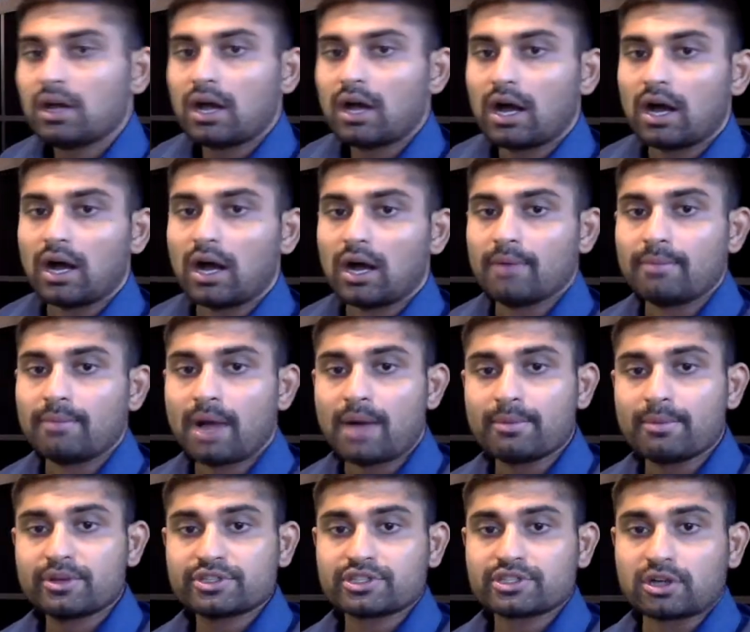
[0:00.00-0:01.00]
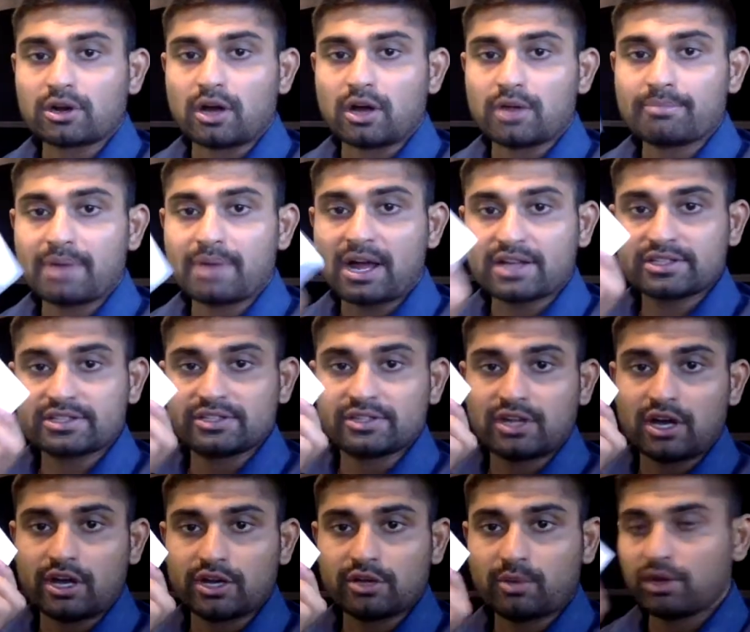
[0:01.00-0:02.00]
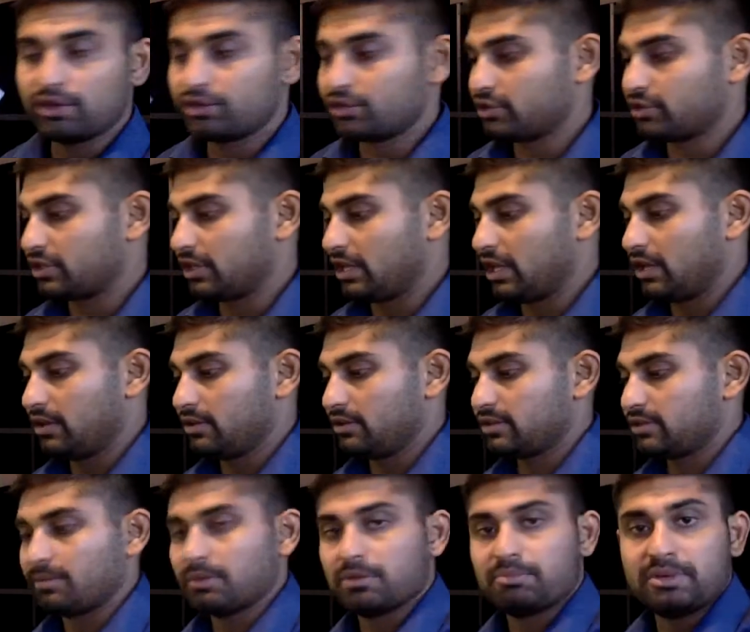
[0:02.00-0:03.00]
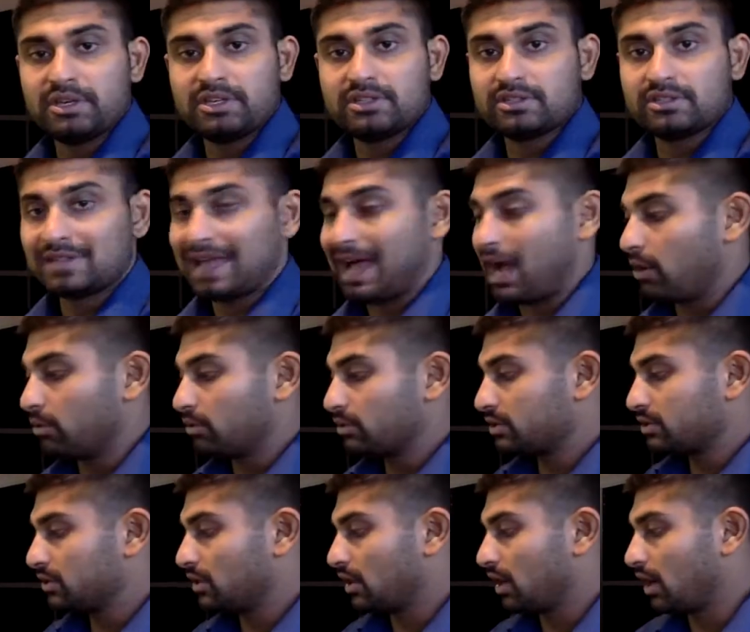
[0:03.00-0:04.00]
I'm going to start unboxing the Honeywell just to get some of the pieces out